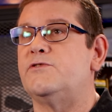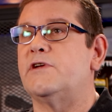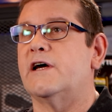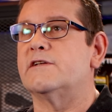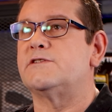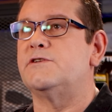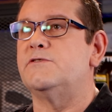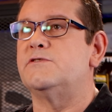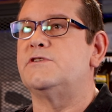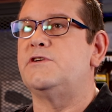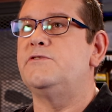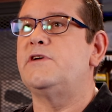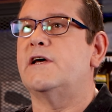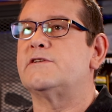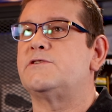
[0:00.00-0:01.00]
U.2s.
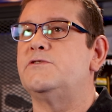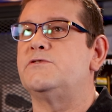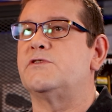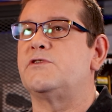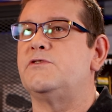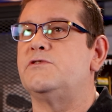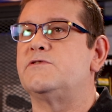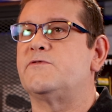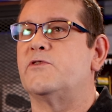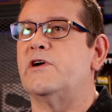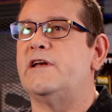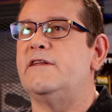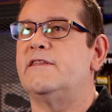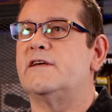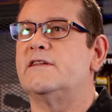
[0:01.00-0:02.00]
U.2s are used for
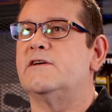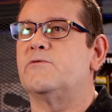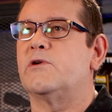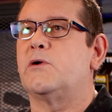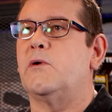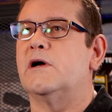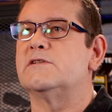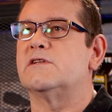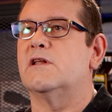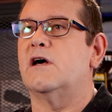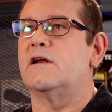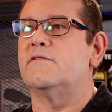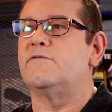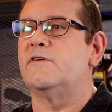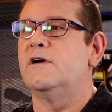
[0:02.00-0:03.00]
anything that requires a
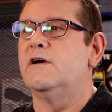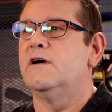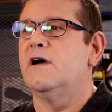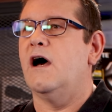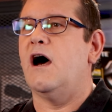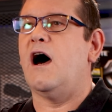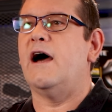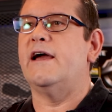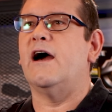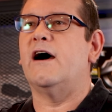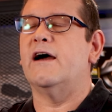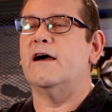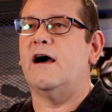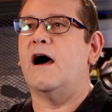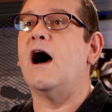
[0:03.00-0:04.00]
lot of
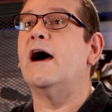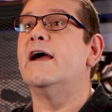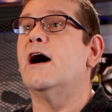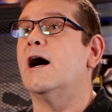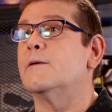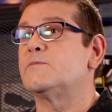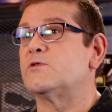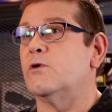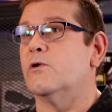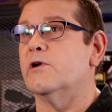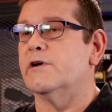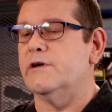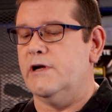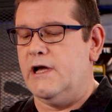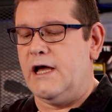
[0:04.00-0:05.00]
high IOPS
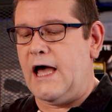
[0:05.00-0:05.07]
or